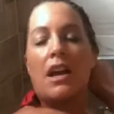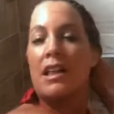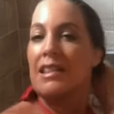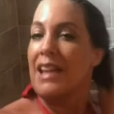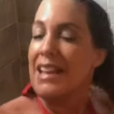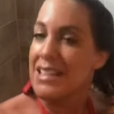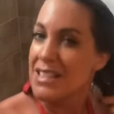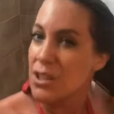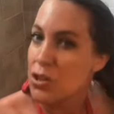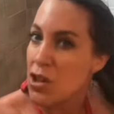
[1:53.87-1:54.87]
let it
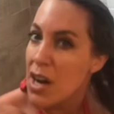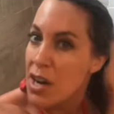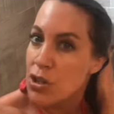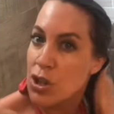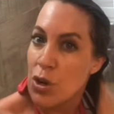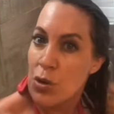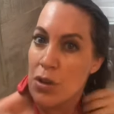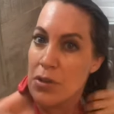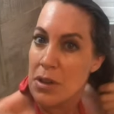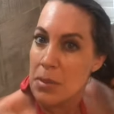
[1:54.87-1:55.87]
sit on your hair 2 to
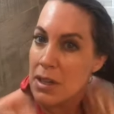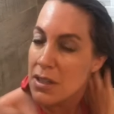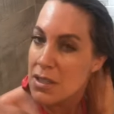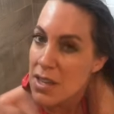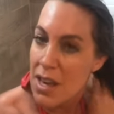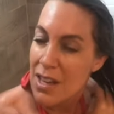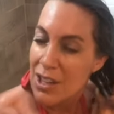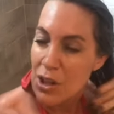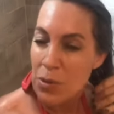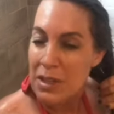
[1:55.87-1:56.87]
3 minutes. You
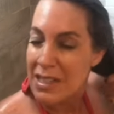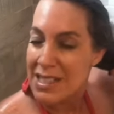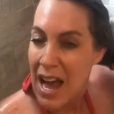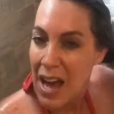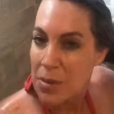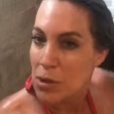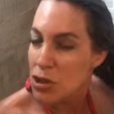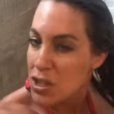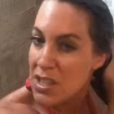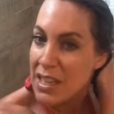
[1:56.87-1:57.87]
don't need a timer,
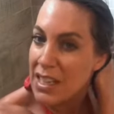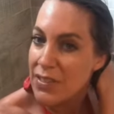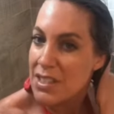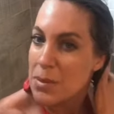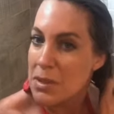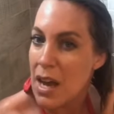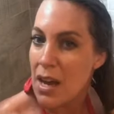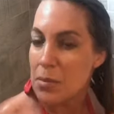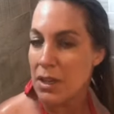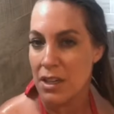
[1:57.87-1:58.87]
just like give it some
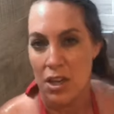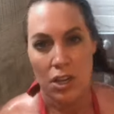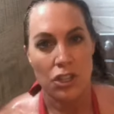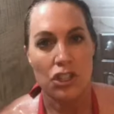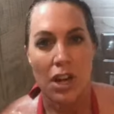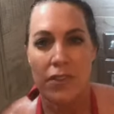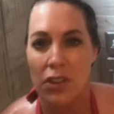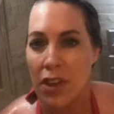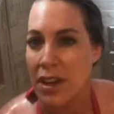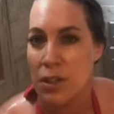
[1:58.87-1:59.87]
time. Like shave your
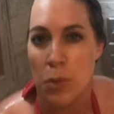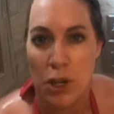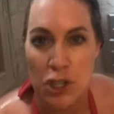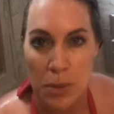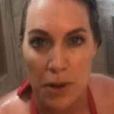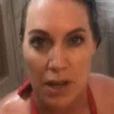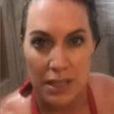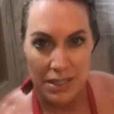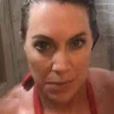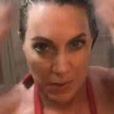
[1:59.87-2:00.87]
legs, wash your body,
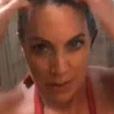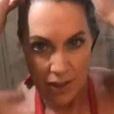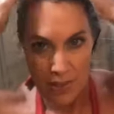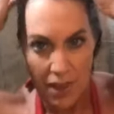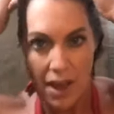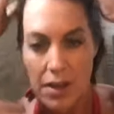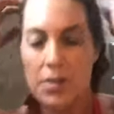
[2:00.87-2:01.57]
something like that.